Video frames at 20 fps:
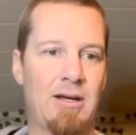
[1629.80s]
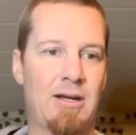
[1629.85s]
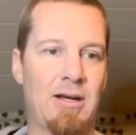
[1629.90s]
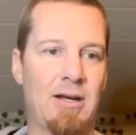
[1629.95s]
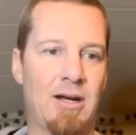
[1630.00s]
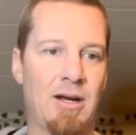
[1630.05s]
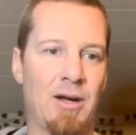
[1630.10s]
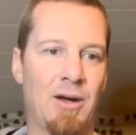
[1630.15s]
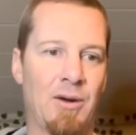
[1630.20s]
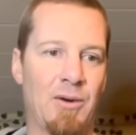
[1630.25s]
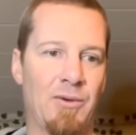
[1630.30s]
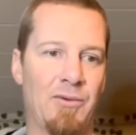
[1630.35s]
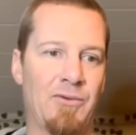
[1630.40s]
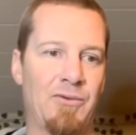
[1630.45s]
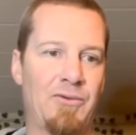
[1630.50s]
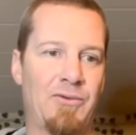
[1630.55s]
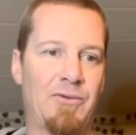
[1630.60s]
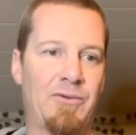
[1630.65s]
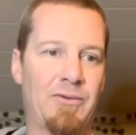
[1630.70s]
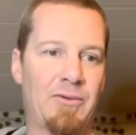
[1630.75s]

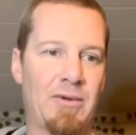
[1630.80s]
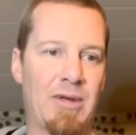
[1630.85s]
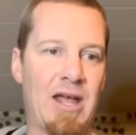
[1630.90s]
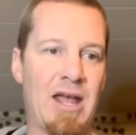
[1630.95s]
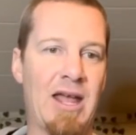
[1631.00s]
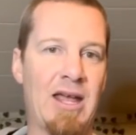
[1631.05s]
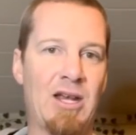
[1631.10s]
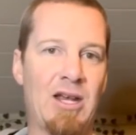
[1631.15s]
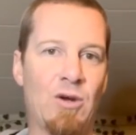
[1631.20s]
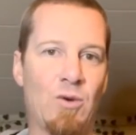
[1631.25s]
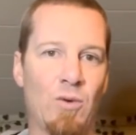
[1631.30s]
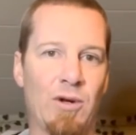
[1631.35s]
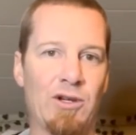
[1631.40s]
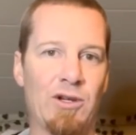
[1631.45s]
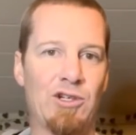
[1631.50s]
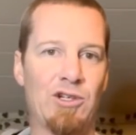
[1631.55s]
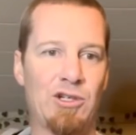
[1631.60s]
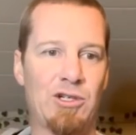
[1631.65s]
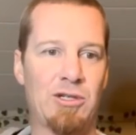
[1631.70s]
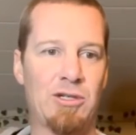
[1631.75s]
of
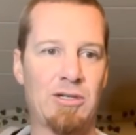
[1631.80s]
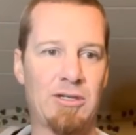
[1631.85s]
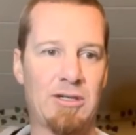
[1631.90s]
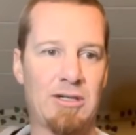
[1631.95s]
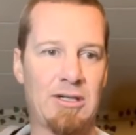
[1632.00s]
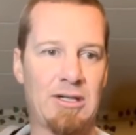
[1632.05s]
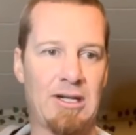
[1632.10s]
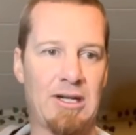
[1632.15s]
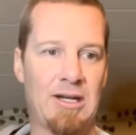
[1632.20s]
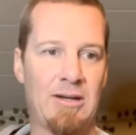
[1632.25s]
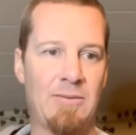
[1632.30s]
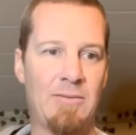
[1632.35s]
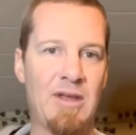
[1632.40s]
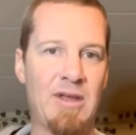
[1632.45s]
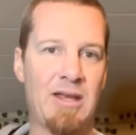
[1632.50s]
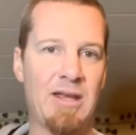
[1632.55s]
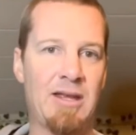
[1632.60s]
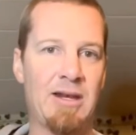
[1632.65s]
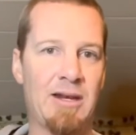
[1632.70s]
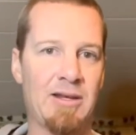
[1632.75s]
anguish in
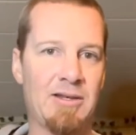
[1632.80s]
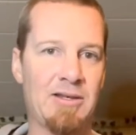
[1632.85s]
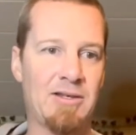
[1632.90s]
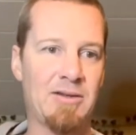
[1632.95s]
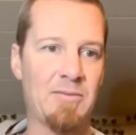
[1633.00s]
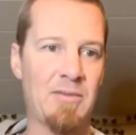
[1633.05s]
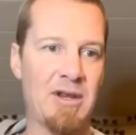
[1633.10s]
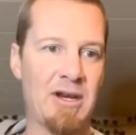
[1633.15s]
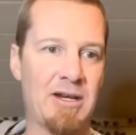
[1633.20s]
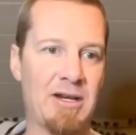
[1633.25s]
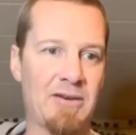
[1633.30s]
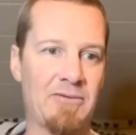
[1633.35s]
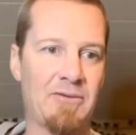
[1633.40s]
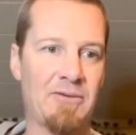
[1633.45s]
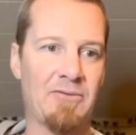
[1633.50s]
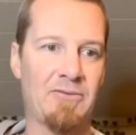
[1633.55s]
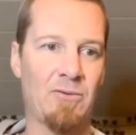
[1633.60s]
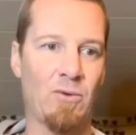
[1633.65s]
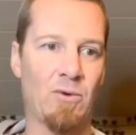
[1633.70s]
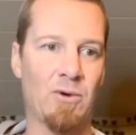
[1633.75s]
its many
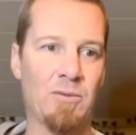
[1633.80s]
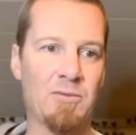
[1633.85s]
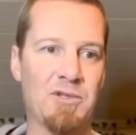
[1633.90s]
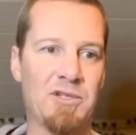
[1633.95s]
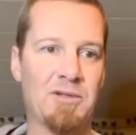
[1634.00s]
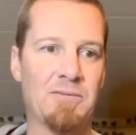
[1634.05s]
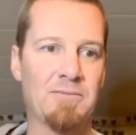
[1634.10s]
different forms.